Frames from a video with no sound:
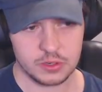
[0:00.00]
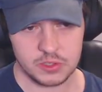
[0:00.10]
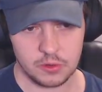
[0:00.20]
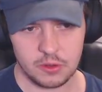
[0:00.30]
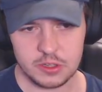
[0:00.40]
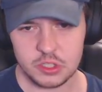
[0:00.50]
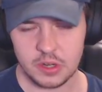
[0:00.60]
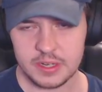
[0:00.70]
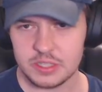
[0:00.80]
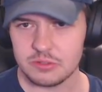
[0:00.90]
on her
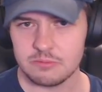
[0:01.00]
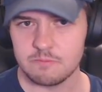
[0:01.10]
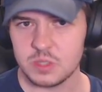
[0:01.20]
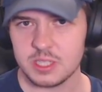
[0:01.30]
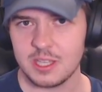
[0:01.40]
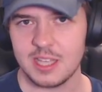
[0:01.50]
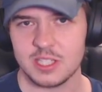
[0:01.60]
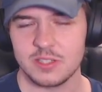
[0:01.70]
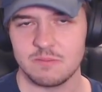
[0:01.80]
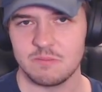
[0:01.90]
journey to
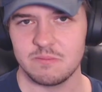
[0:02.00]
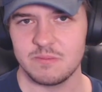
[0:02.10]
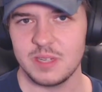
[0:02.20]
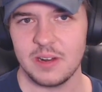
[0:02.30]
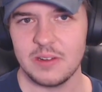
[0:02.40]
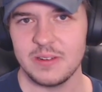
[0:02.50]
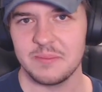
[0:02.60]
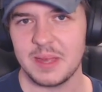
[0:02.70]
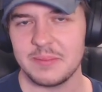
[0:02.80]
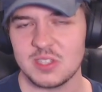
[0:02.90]
success. It
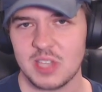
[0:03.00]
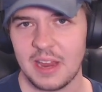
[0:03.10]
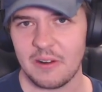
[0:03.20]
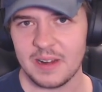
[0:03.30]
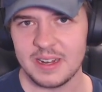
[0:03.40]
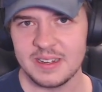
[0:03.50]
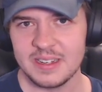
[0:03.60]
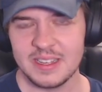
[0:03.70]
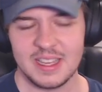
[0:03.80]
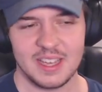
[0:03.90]
may be scary.
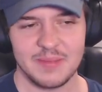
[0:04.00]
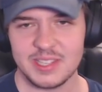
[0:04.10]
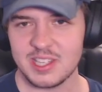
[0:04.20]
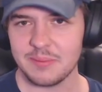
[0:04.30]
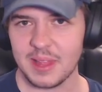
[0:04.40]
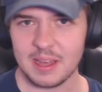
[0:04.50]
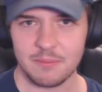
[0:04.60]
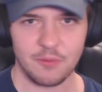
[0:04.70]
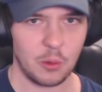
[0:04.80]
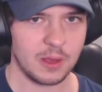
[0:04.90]
It may seem like
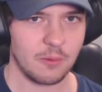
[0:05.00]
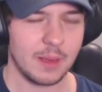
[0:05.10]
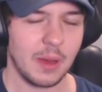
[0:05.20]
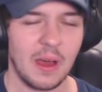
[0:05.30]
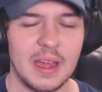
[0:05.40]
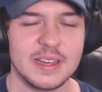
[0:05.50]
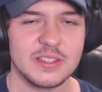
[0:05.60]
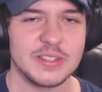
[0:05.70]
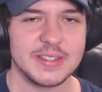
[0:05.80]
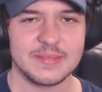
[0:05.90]
I'm falling way
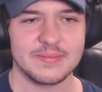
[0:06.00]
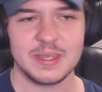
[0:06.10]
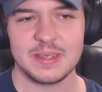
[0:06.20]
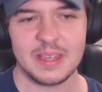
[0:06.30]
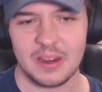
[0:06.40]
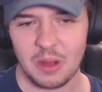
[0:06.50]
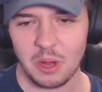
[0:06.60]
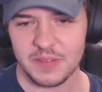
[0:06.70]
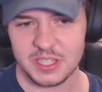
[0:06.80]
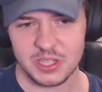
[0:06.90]
behind. But,
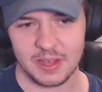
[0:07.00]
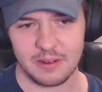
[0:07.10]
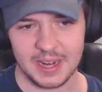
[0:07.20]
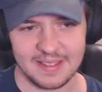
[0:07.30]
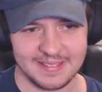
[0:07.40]
eventually I'll get